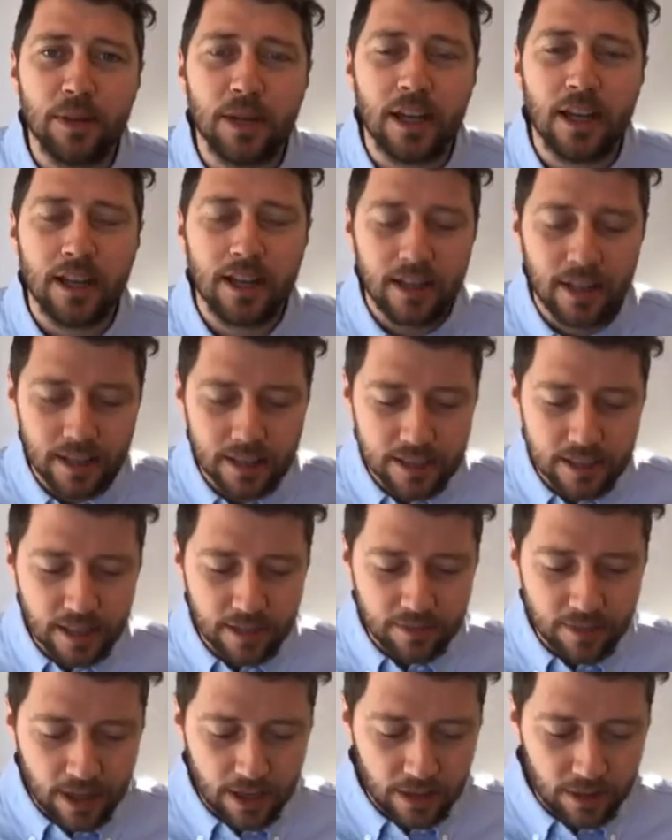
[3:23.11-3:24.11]
but I just
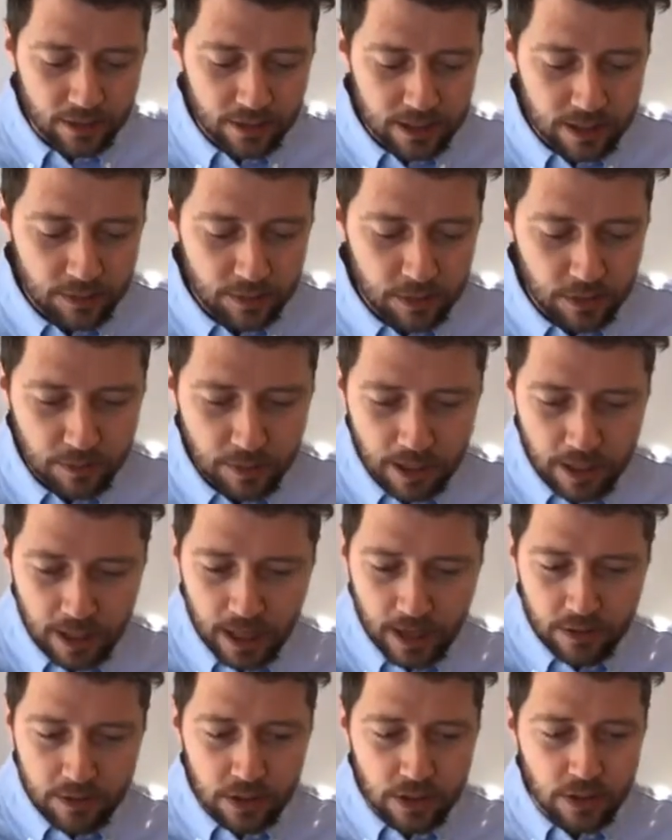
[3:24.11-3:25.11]
love that concept of being
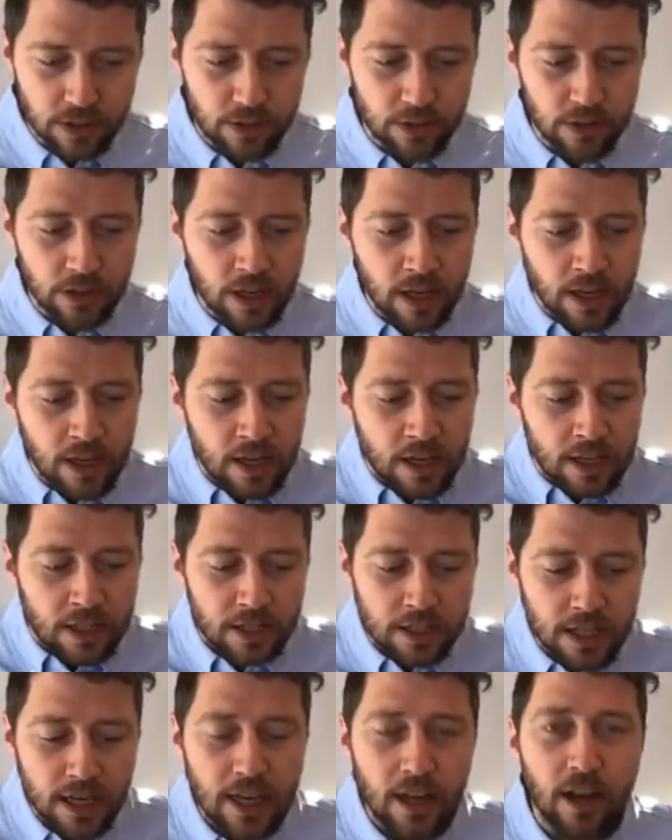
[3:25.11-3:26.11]
able to
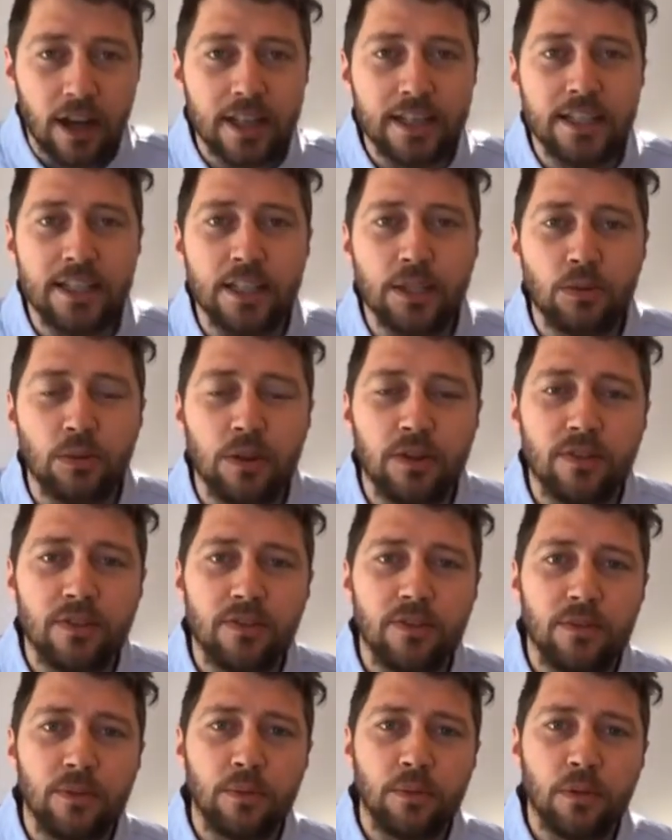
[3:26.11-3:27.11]
share ideas
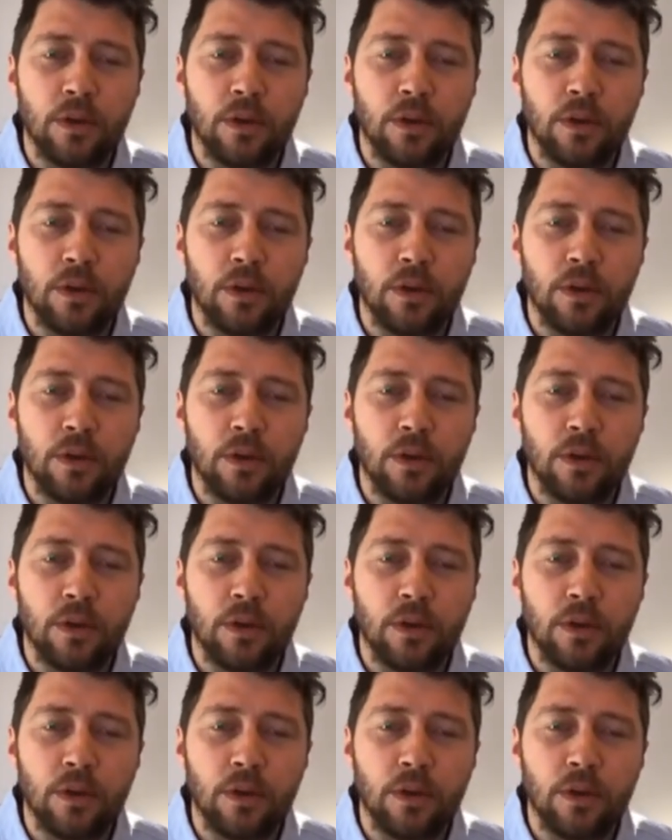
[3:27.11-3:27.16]
we've